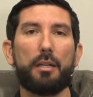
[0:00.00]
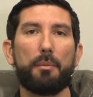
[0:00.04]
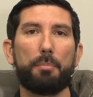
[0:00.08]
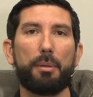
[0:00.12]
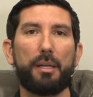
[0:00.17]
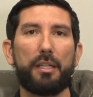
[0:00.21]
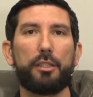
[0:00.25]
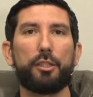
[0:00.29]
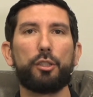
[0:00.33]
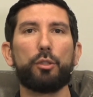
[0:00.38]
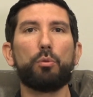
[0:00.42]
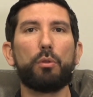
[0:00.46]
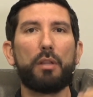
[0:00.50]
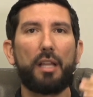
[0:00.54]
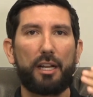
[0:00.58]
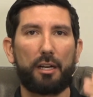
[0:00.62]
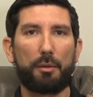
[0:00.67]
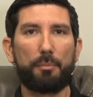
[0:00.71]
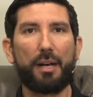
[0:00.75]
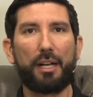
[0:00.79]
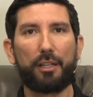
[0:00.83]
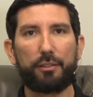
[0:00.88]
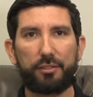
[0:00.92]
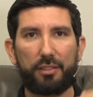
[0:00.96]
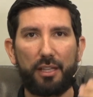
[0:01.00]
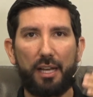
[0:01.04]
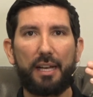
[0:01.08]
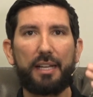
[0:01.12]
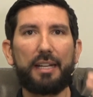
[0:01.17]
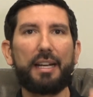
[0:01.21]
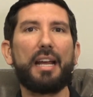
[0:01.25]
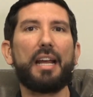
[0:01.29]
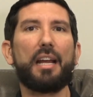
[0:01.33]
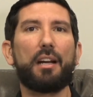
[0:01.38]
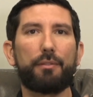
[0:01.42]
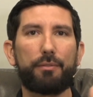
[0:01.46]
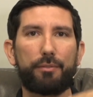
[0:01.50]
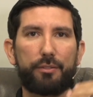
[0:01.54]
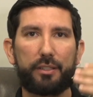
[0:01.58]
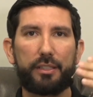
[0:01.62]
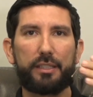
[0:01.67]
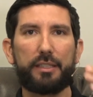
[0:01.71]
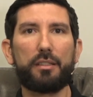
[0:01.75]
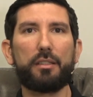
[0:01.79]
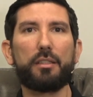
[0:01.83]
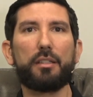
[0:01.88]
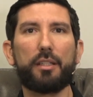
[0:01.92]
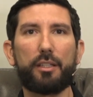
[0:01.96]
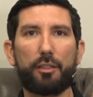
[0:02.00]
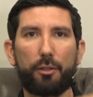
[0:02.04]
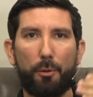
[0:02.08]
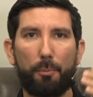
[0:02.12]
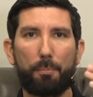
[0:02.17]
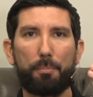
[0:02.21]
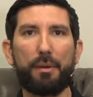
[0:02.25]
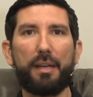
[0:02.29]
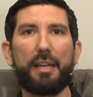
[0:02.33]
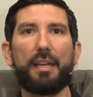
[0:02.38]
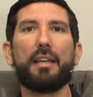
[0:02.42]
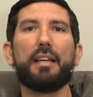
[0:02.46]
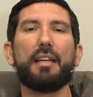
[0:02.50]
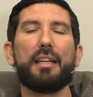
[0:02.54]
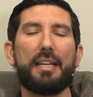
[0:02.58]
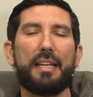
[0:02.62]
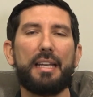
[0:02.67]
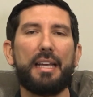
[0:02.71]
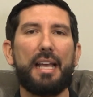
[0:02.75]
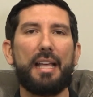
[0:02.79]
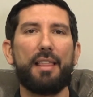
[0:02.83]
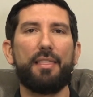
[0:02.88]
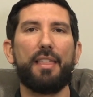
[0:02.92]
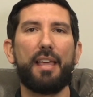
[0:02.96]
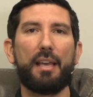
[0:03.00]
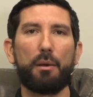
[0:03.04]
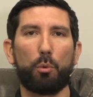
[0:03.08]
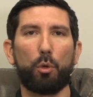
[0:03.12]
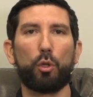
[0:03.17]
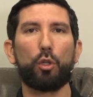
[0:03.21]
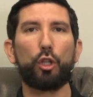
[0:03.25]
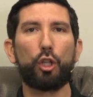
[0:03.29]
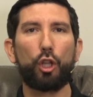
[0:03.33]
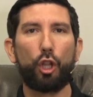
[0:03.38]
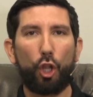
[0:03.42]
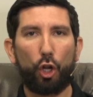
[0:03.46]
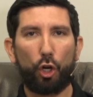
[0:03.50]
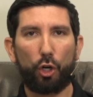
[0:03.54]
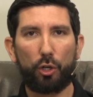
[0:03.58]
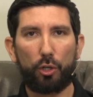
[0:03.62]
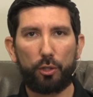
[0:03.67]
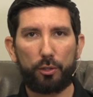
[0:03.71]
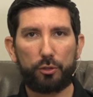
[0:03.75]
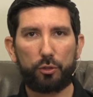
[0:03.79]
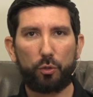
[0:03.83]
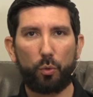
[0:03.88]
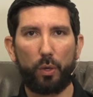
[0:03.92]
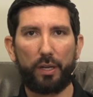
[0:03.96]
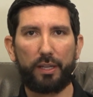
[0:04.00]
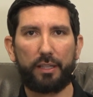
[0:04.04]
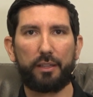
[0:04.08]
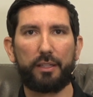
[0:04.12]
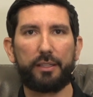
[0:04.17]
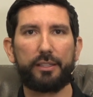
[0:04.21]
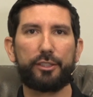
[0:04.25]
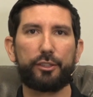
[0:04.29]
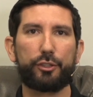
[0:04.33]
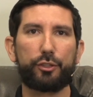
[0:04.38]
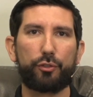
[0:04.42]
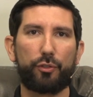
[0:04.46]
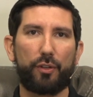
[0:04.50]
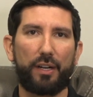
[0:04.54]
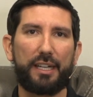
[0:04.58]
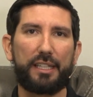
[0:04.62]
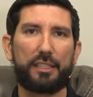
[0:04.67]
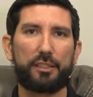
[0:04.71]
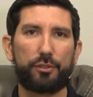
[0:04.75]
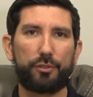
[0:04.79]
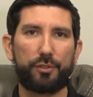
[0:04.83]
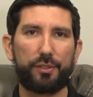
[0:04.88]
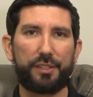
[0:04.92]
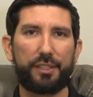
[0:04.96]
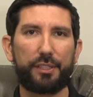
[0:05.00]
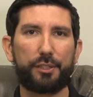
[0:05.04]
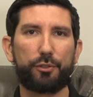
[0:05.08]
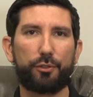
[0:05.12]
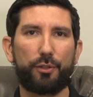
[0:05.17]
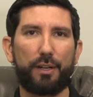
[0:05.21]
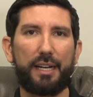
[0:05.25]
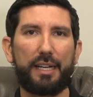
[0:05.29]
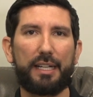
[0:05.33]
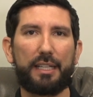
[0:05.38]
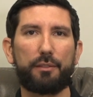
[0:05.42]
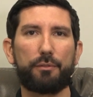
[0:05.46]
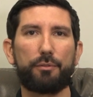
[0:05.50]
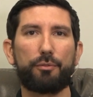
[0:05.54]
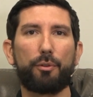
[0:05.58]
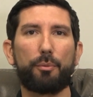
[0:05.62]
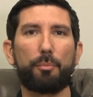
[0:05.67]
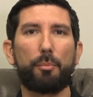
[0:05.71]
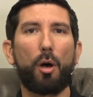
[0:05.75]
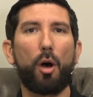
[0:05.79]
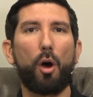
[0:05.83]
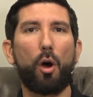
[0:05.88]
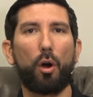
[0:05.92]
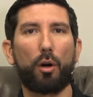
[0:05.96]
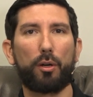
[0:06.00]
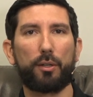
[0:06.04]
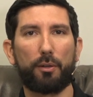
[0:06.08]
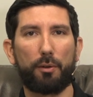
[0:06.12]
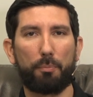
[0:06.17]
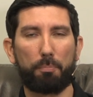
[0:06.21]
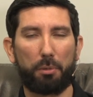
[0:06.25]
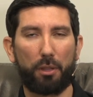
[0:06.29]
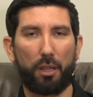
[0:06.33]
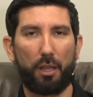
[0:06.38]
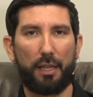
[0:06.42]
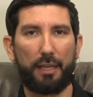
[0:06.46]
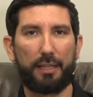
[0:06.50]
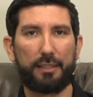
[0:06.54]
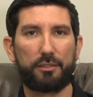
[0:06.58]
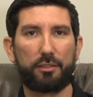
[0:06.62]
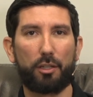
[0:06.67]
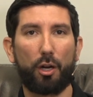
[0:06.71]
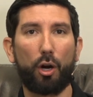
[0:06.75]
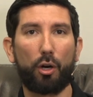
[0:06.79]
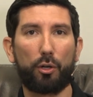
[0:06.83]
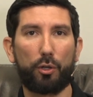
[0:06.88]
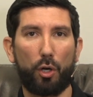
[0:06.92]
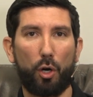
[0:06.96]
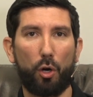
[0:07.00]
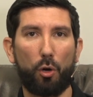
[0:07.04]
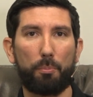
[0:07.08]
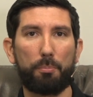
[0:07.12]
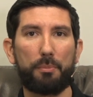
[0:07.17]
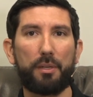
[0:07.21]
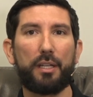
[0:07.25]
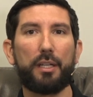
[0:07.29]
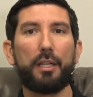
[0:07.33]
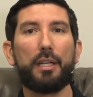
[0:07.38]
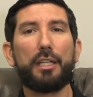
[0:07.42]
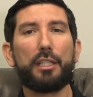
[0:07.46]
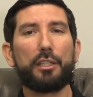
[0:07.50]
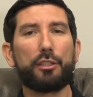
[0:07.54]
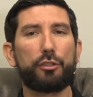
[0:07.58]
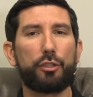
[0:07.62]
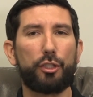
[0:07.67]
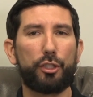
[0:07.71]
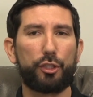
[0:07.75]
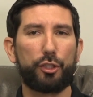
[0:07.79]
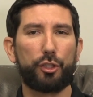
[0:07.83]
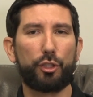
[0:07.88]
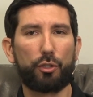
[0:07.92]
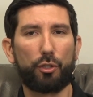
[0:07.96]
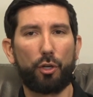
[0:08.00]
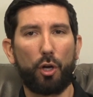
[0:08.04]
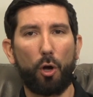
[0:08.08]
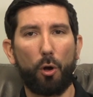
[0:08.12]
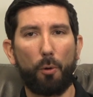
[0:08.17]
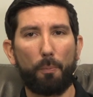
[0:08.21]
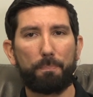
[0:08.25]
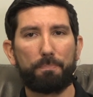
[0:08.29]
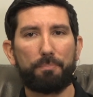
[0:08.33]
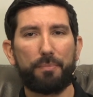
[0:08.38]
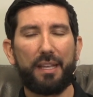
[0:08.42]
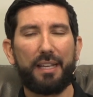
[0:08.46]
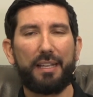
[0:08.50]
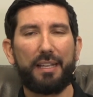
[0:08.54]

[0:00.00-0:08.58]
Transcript: But you let them outside every little bit, and they will learn quickly to transfer the training from our place, our home, to your home.